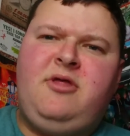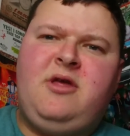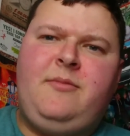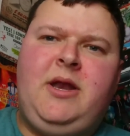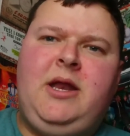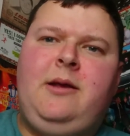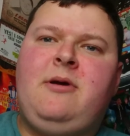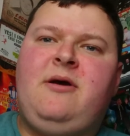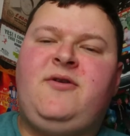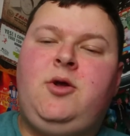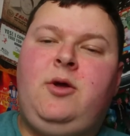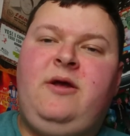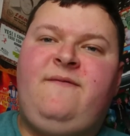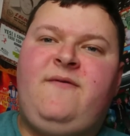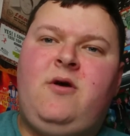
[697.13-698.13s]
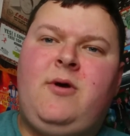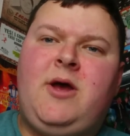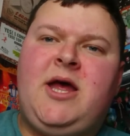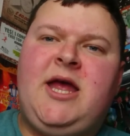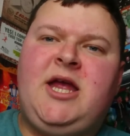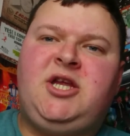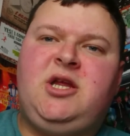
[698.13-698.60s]
Send me an email to
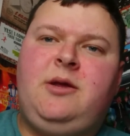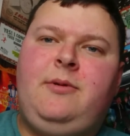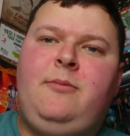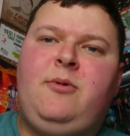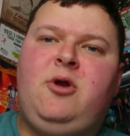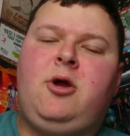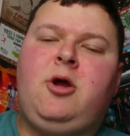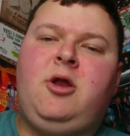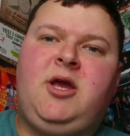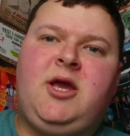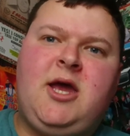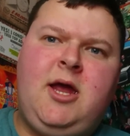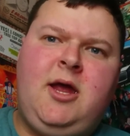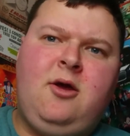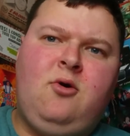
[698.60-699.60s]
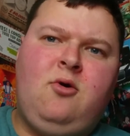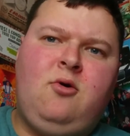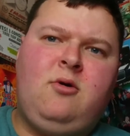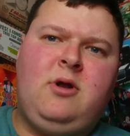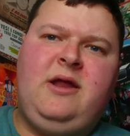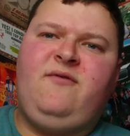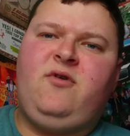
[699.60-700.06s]
info@sjbb.co.uk
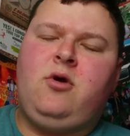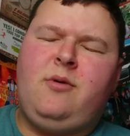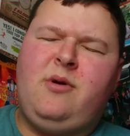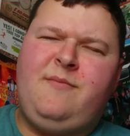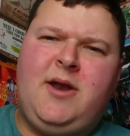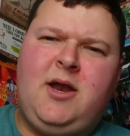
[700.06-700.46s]
or leave a comment